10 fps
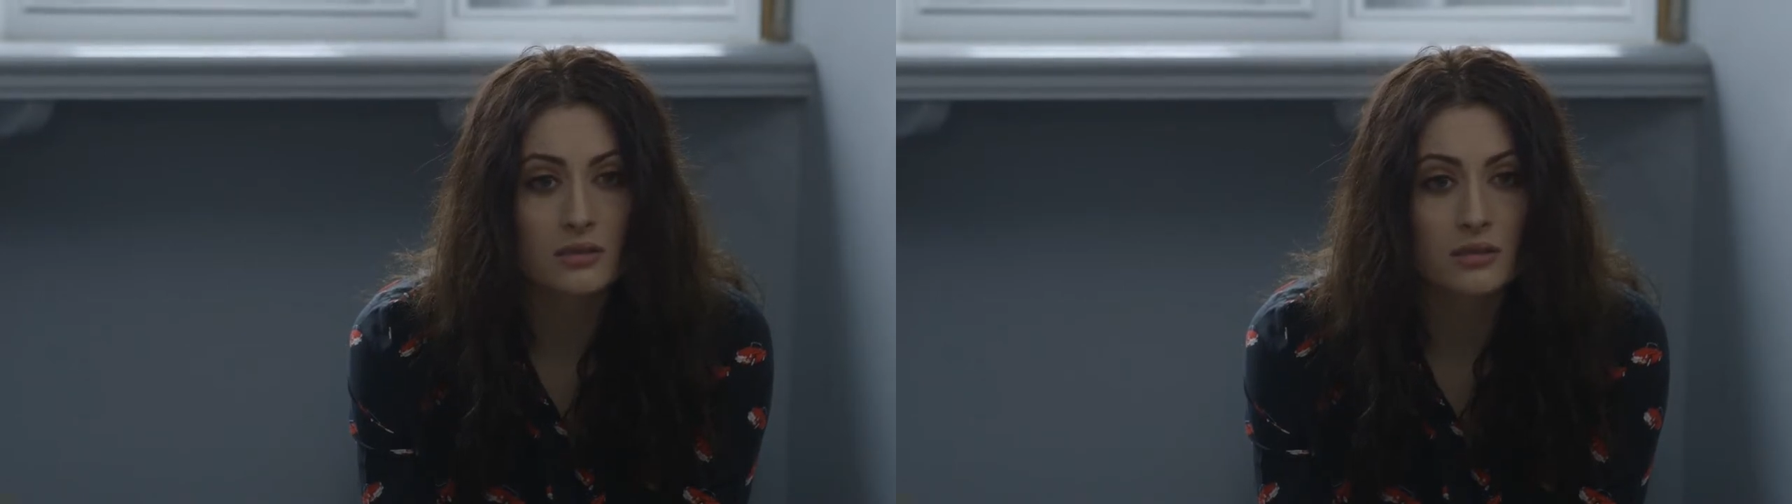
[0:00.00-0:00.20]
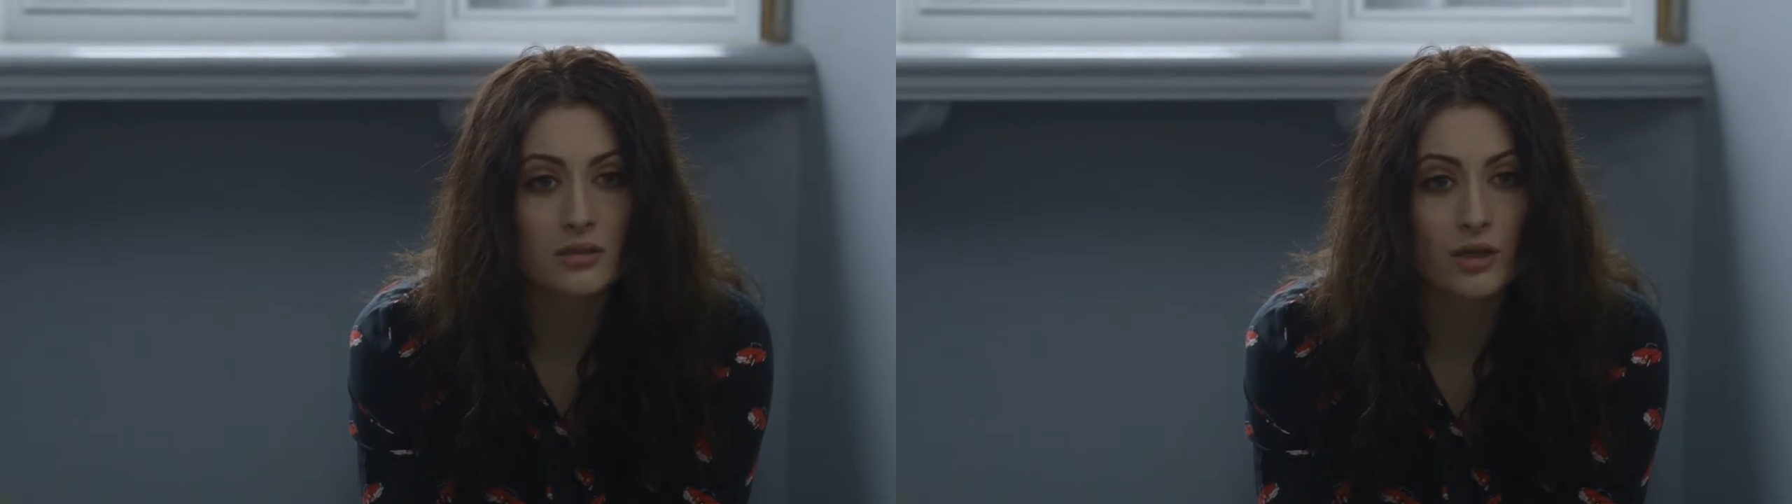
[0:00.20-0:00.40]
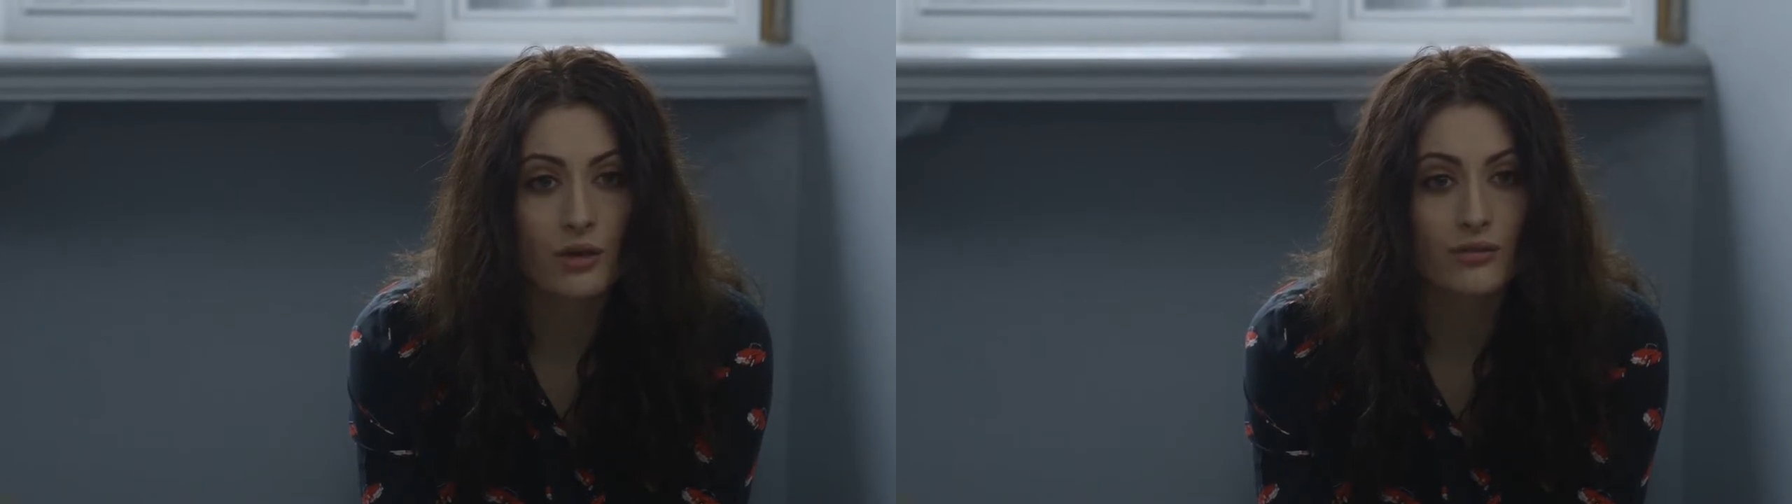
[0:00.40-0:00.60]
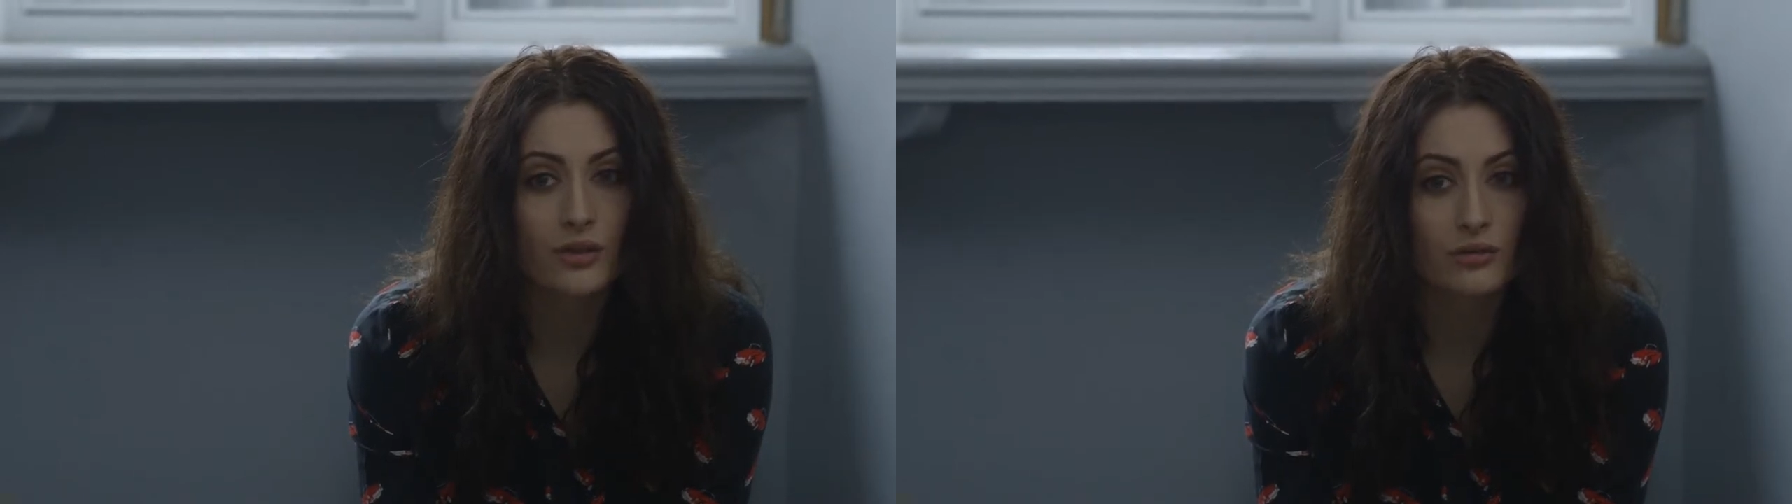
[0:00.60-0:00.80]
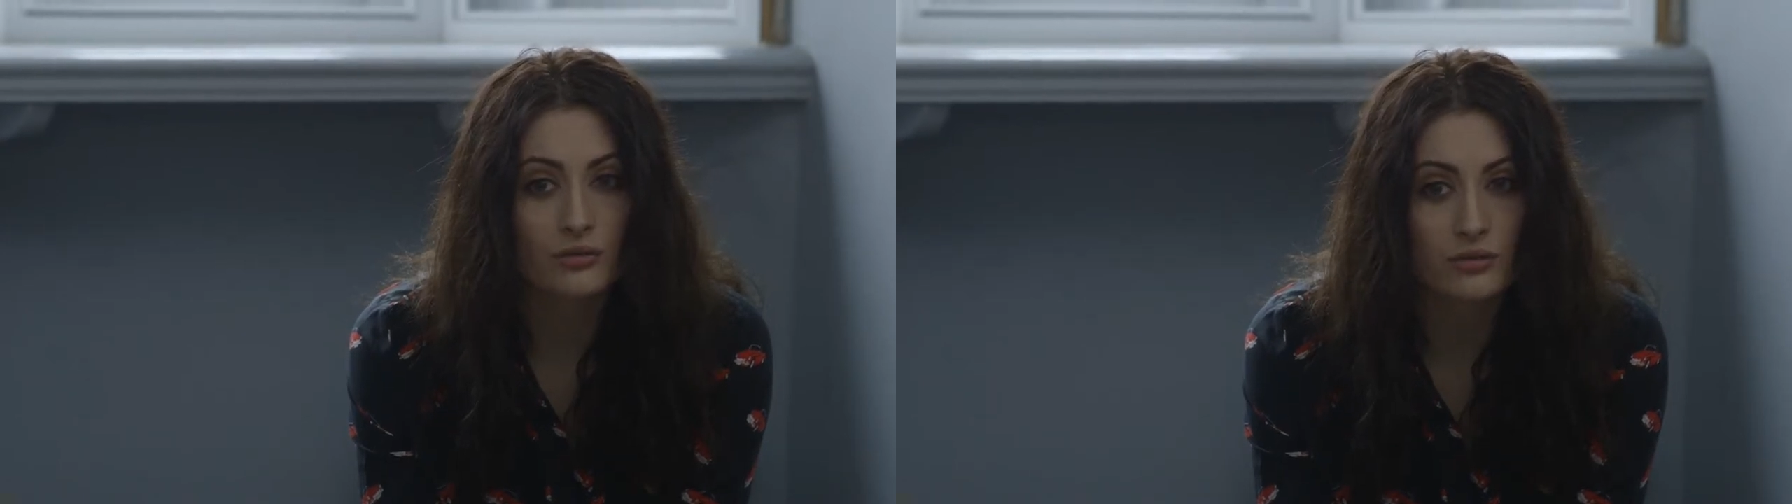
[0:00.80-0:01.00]
she
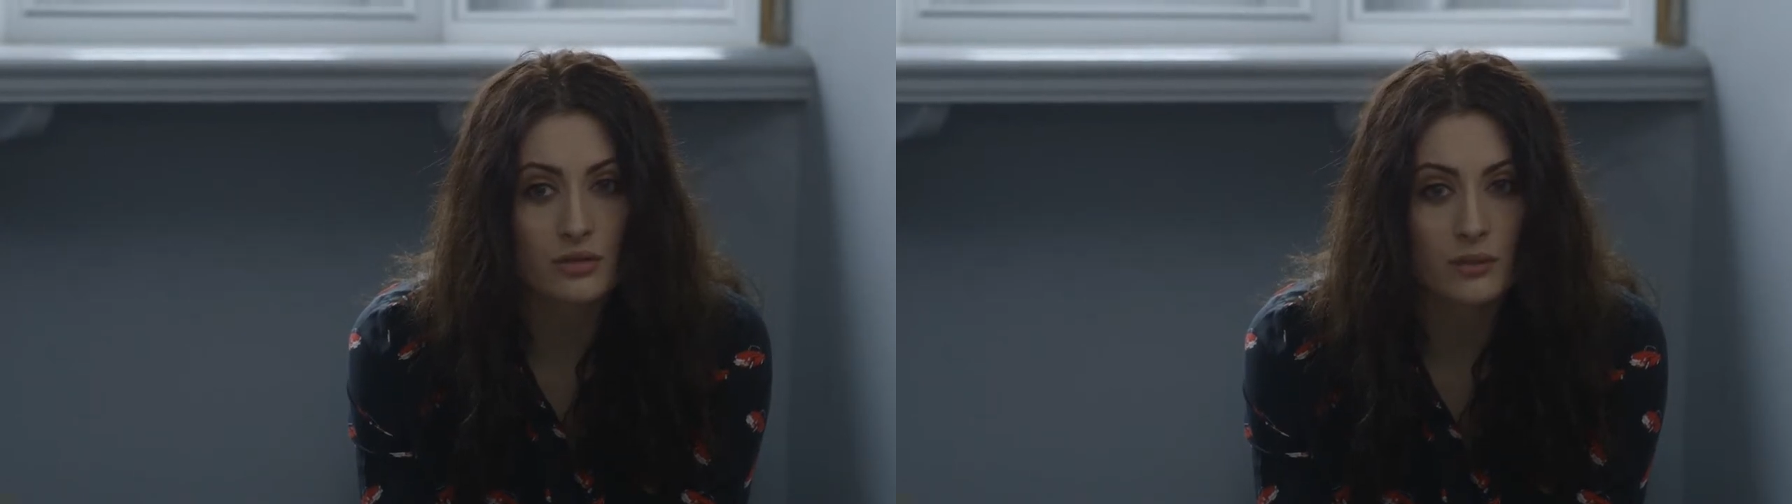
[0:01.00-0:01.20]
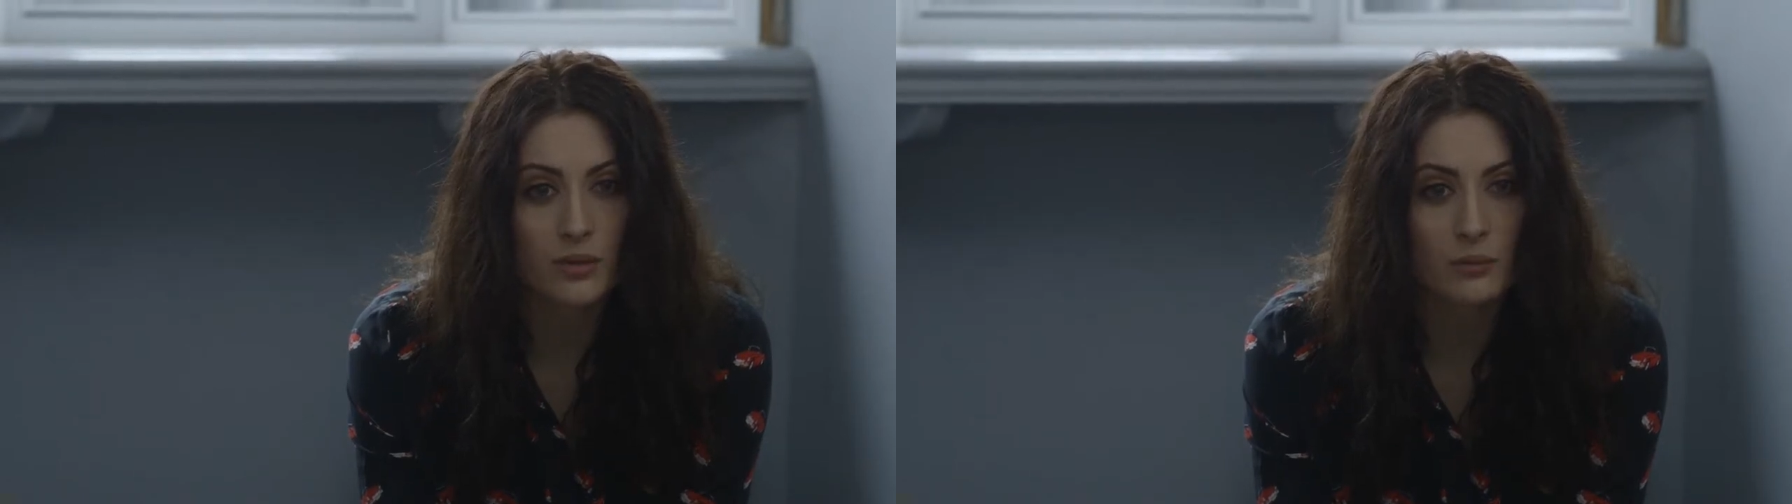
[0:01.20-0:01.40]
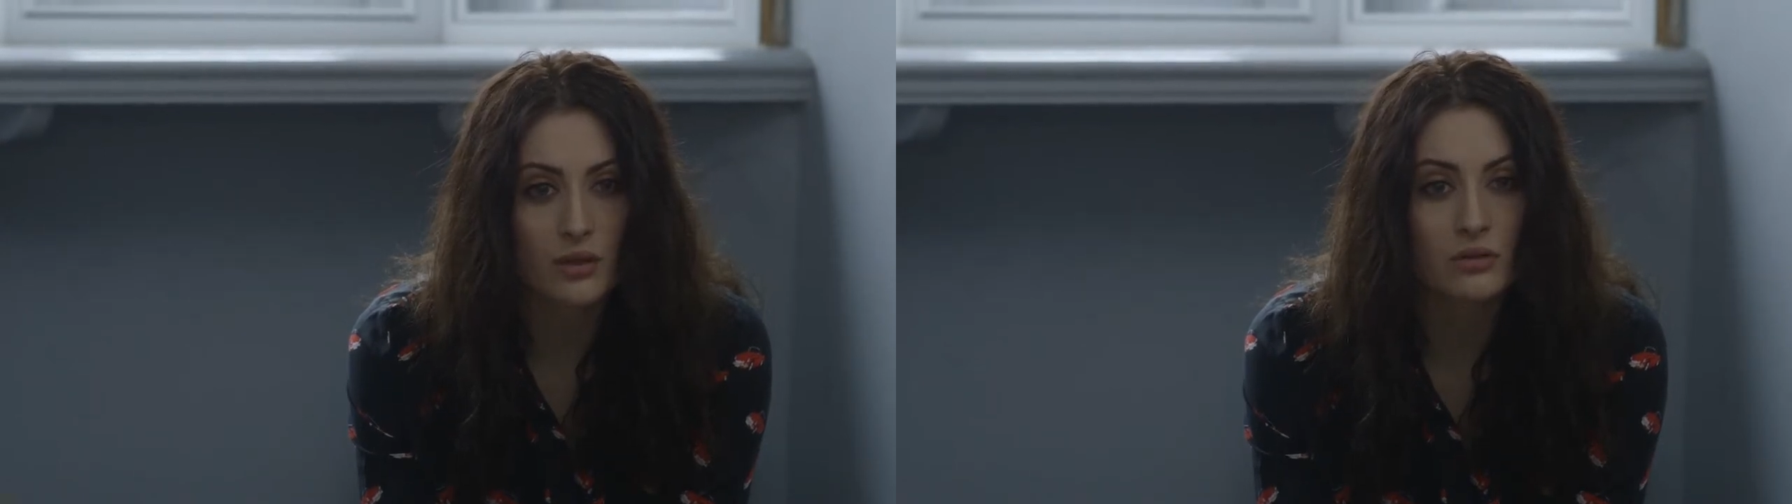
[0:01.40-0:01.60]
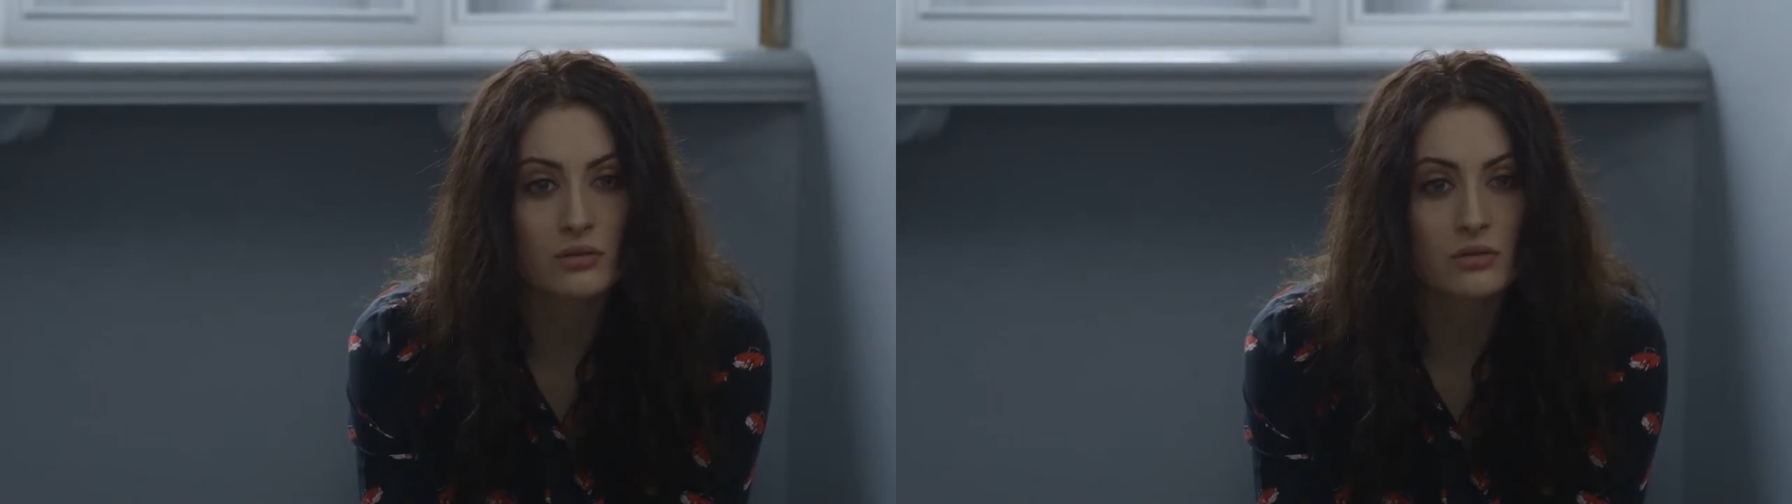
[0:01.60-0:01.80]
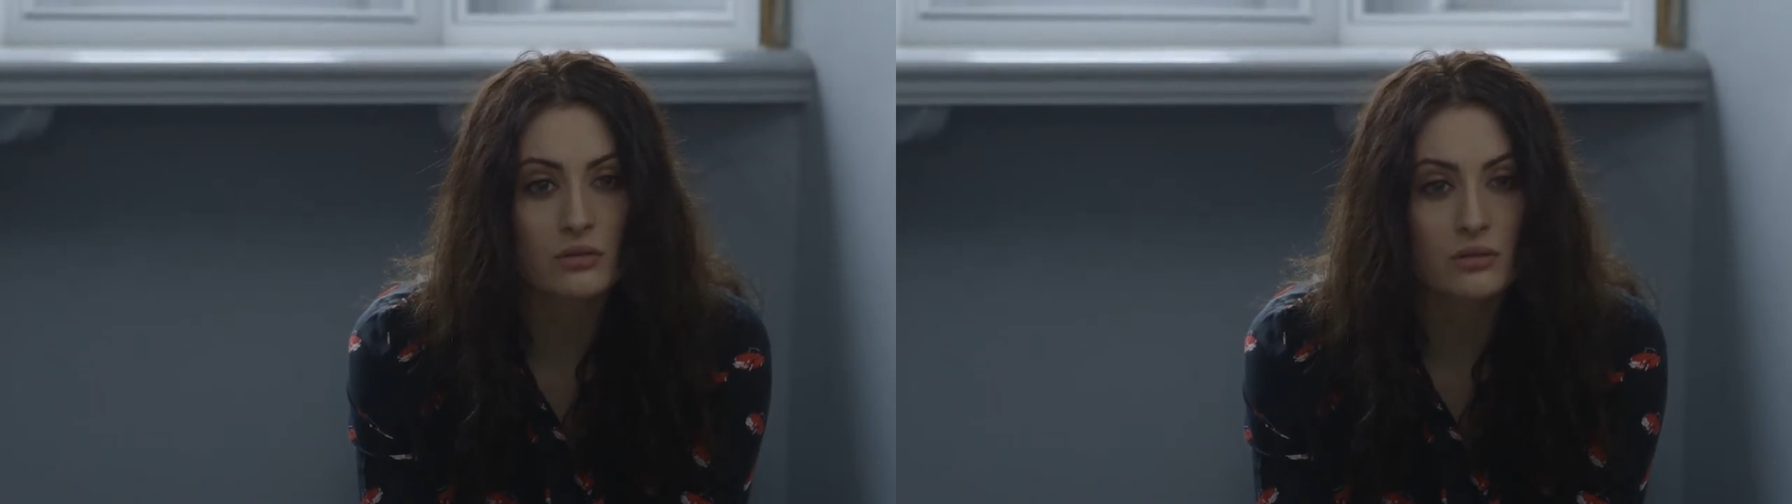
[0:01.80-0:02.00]
overdosed on sleeping
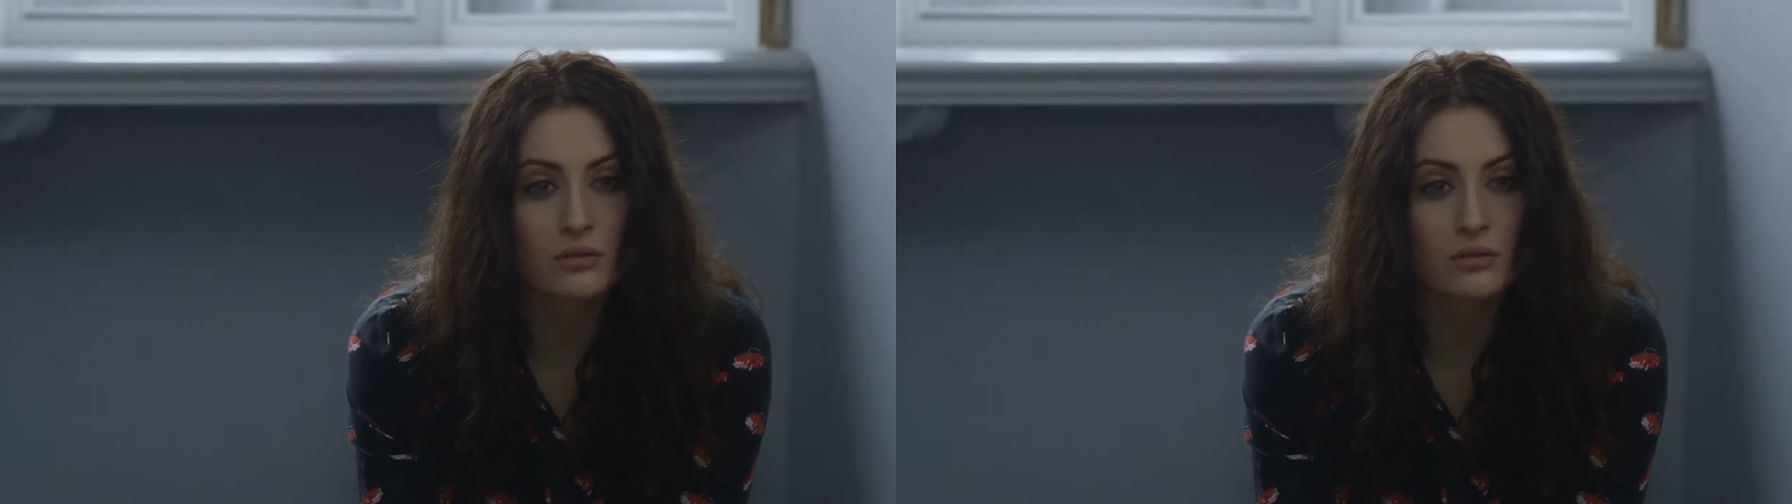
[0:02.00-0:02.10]
pills.